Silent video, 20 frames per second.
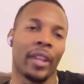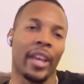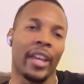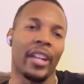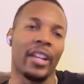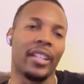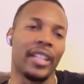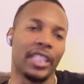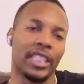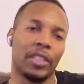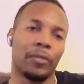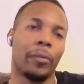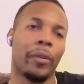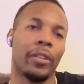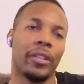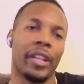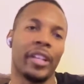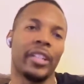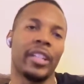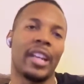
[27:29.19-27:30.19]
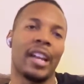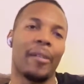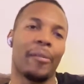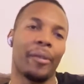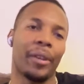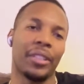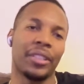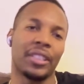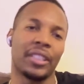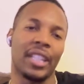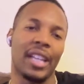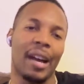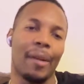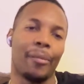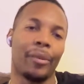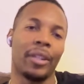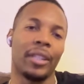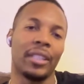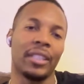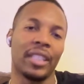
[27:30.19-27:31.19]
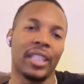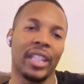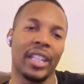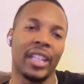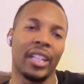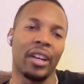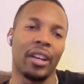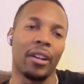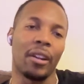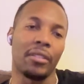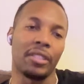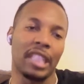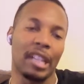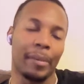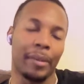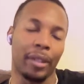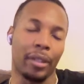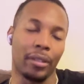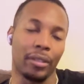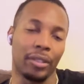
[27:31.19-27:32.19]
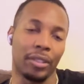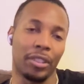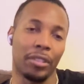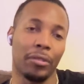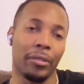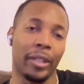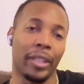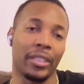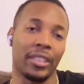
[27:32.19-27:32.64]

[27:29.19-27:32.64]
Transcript: And this is one thing that I wish that I would have did a long time ago too.